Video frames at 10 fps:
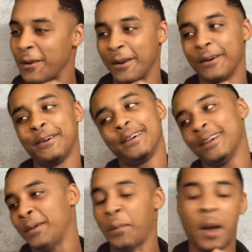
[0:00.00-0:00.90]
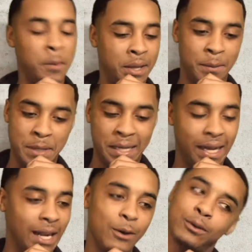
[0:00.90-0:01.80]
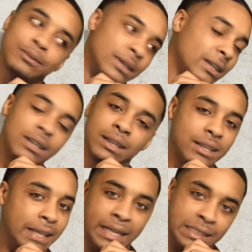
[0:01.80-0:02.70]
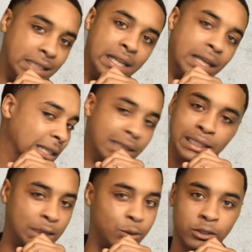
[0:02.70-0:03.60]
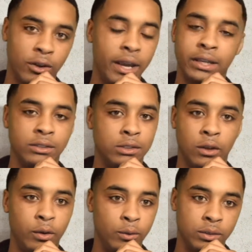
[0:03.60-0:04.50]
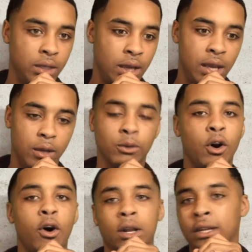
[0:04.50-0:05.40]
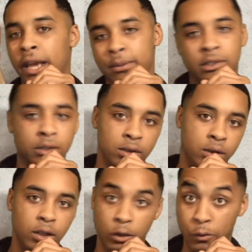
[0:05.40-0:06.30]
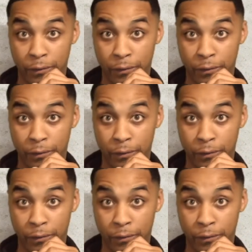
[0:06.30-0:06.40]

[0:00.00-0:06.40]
you know, mama kept a nigga close, man. Right. She ain't let nigga deal with strangers, so it was it was hard adapting to new